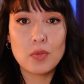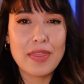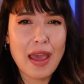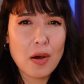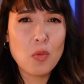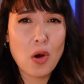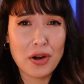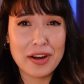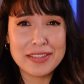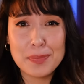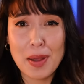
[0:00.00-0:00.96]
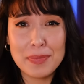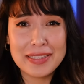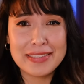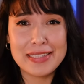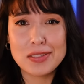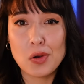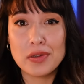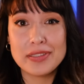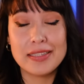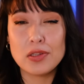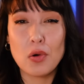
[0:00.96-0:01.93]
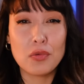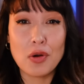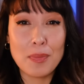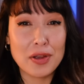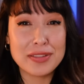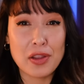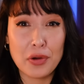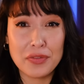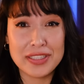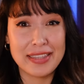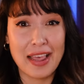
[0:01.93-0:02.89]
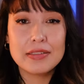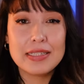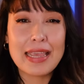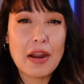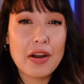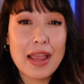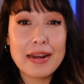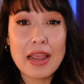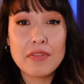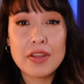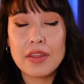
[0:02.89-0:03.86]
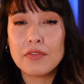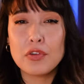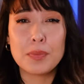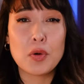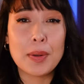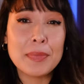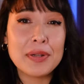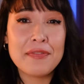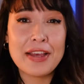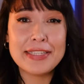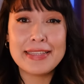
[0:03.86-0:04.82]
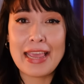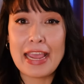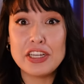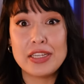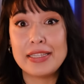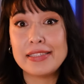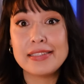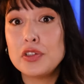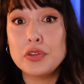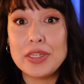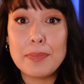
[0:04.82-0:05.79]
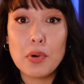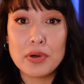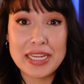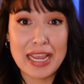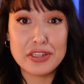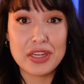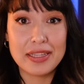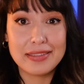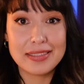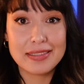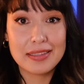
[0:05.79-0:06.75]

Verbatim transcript: without warrants, public discourses, or robust oversight to carry out everything from criminal investigations to deportations.